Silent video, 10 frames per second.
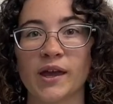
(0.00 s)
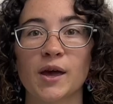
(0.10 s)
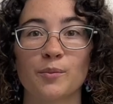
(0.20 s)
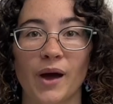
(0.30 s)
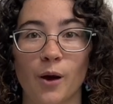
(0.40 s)

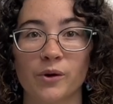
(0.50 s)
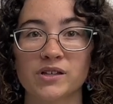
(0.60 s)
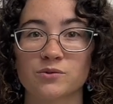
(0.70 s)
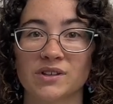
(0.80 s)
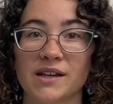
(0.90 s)
Power is
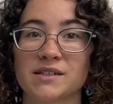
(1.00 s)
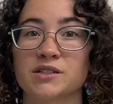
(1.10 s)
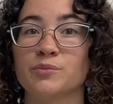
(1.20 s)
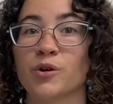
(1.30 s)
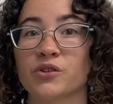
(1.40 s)
related to
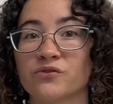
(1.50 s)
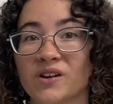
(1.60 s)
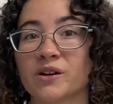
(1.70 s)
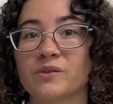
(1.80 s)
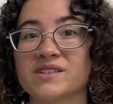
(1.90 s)
both
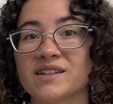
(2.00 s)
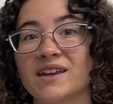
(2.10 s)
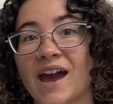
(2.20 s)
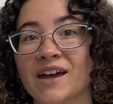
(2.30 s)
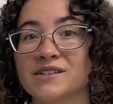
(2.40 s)
frequency
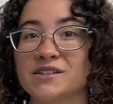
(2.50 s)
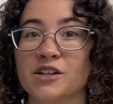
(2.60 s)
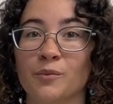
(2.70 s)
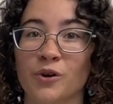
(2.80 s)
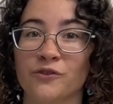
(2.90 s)
and
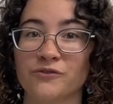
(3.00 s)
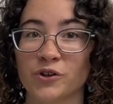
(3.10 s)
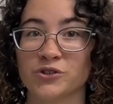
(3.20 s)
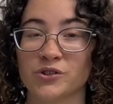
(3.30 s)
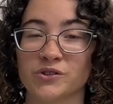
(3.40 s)
number of
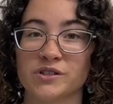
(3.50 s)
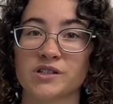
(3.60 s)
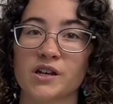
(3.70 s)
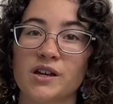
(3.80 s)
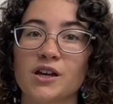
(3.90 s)
photons.
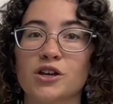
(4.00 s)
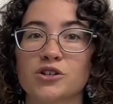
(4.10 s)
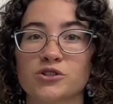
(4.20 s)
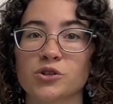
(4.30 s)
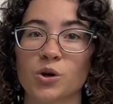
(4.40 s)

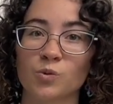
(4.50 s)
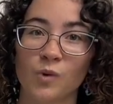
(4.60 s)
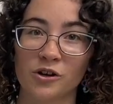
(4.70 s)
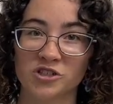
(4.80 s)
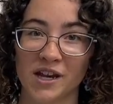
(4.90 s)
So,
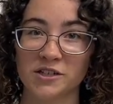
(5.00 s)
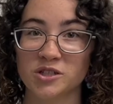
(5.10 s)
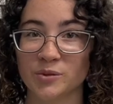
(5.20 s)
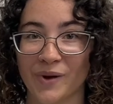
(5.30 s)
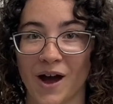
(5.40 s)
while changing the
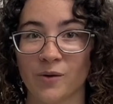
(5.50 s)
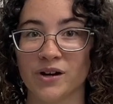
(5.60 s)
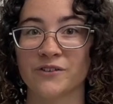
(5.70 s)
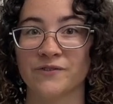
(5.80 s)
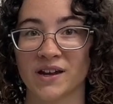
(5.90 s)
power
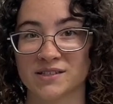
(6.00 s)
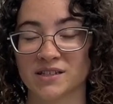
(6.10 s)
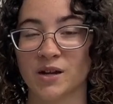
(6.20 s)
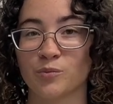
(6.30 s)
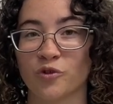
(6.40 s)
affects the
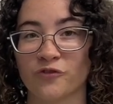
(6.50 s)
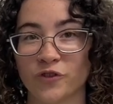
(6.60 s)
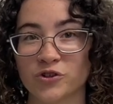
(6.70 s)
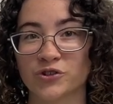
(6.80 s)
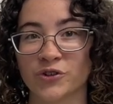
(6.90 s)
number of
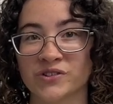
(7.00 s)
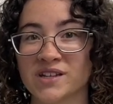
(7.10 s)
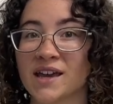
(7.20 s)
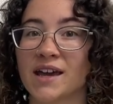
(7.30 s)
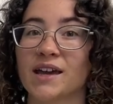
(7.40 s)
photons,
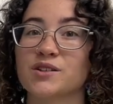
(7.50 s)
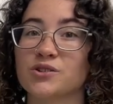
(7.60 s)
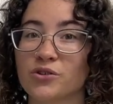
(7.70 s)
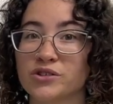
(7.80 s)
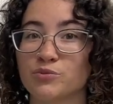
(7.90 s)
it's
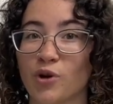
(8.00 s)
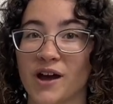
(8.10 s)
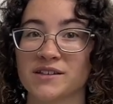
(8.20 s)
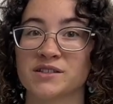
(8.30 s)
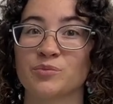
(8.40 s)
no
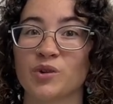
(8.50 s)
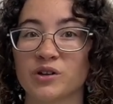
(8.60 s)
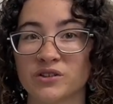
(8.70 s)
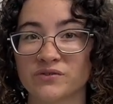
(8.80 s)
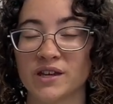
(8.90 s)
surprise that both
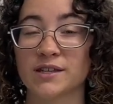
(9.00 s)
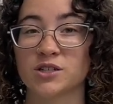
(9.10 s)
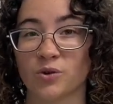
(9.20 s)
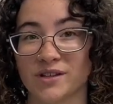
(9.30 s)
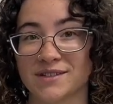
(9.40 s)
of these
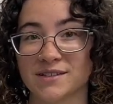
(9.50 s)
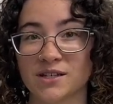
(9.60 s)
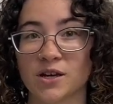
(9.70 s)
noises